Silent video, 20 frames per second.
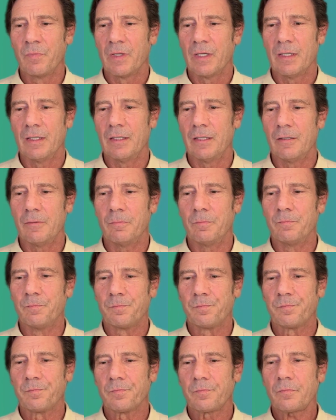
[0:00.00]

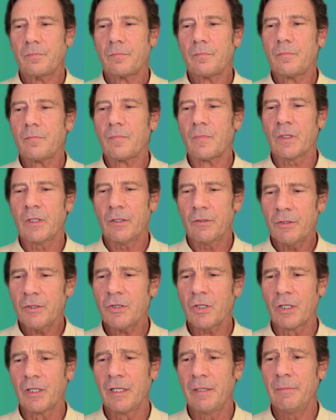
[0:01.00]
There
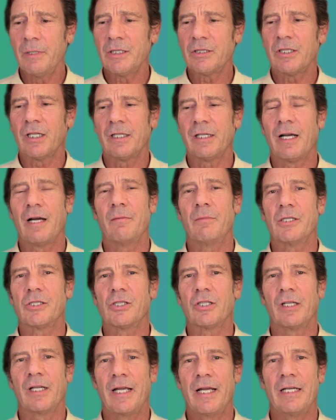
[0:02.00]
is a limit on how
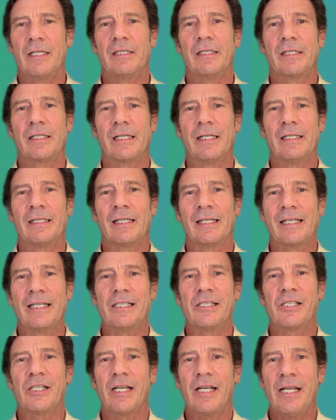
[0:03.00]
much lead can
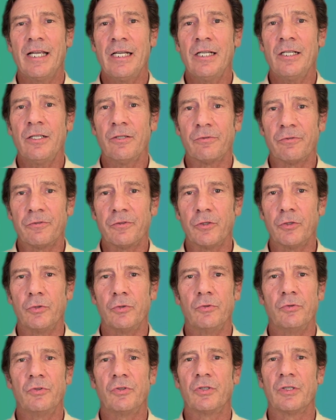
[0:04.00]
leach into
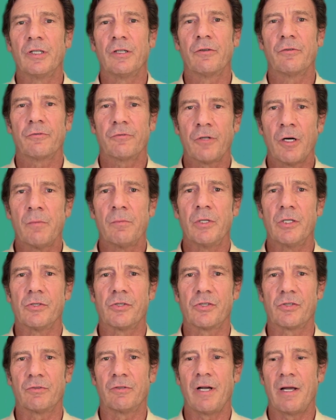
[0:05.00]
foods from
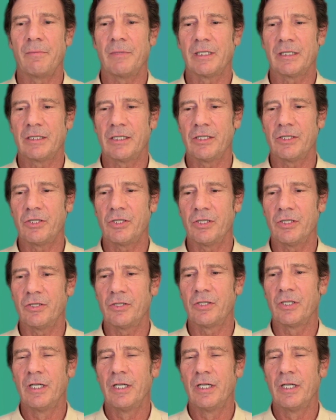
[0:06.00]
those ceramic dishes,